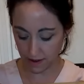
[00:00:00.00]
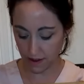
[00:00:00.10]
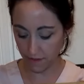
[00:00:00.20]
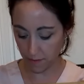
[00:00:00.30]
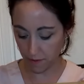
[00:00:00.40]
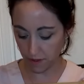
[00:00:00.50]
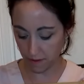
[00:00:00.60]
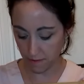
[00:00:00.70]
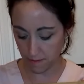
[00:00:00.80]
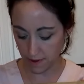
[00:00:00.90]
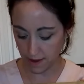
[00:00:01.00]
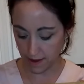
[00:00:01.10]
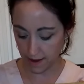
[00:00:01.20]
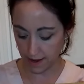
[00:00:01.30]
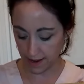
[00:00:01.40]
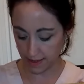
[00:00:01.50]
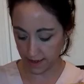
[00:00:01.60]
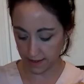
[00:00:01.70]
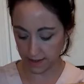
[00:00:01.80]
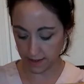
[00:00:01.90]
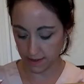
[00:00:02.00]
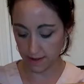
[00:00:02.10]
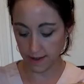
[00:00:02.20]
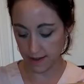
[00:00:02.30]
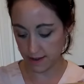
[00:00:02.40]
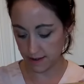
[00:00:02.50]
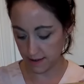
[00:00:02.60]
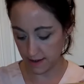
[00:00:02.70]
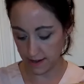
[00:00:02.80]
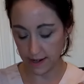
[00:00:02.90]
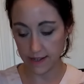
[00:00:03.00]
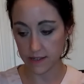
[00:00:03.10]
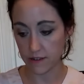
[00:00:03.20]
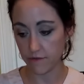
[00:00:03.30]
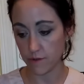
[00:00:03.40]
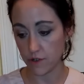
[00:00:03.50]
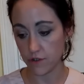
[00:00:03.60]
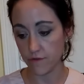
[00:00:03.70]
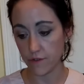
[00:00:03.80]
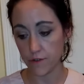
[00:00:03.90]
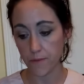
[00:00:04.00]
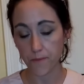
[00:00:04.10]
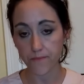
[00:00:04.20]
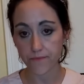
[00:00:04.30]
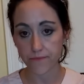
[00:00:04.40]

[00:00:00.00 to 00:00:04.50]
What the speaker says: if you put them like this in a list of 1 to 4,